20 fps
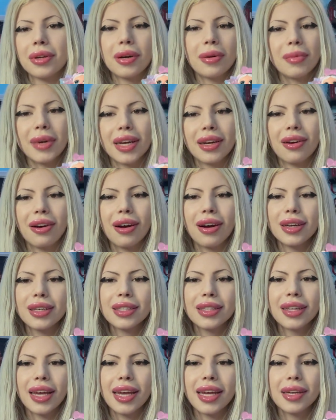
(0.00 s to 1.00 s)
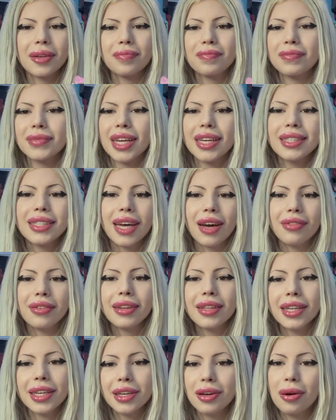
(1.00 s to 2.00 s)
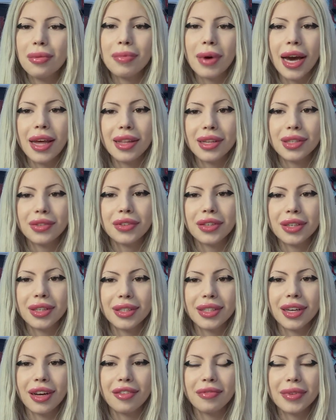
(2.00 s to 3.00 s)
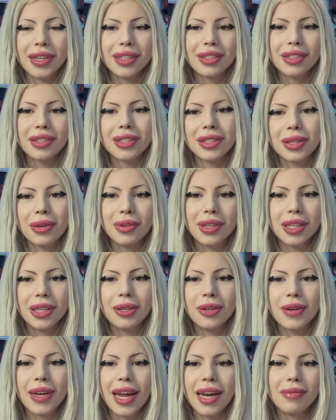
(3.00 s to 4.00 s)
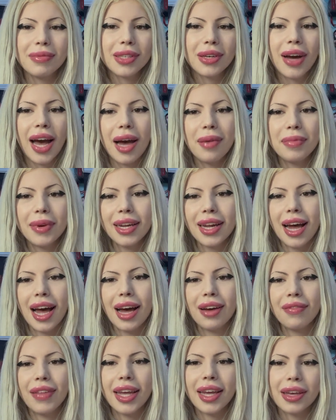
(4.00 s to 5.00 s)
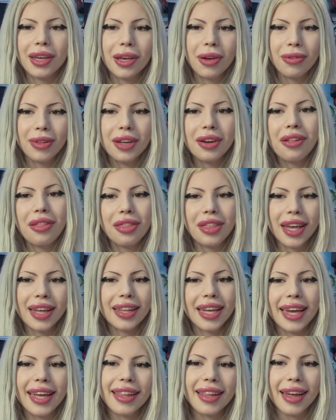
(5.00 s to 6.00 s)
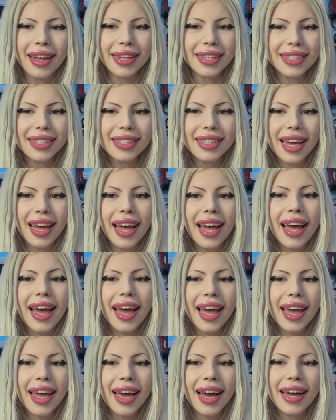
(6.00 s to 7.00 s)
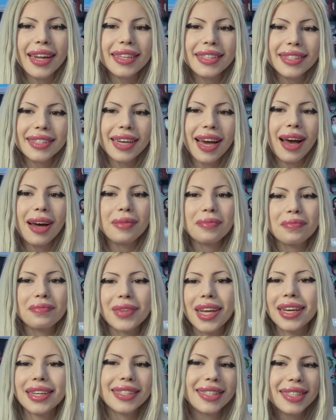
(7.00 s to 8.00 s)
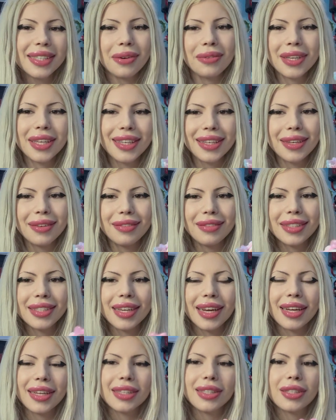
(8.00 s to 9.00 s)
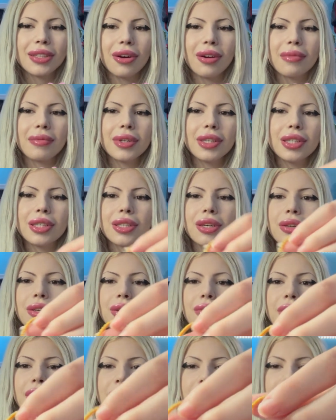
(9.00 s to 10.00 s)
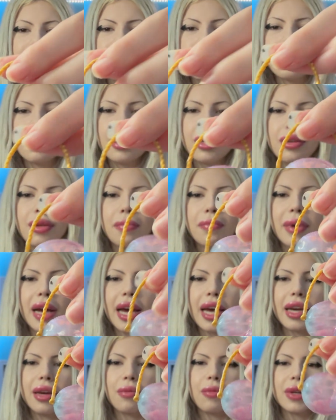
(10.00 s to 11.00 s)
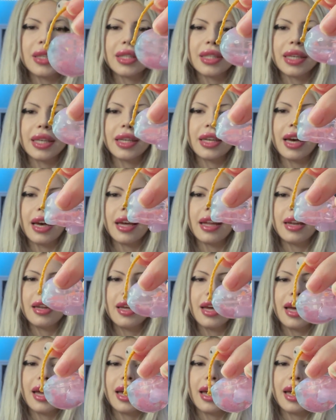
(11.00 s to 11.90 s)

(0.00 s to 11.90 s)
Oh my gosh, like definitely go buy these for yourself because they're so cute. And I'm so happy to have like a cute little thing like this. And yeah, so cute. So I'm going to show you. This is her little bag once again.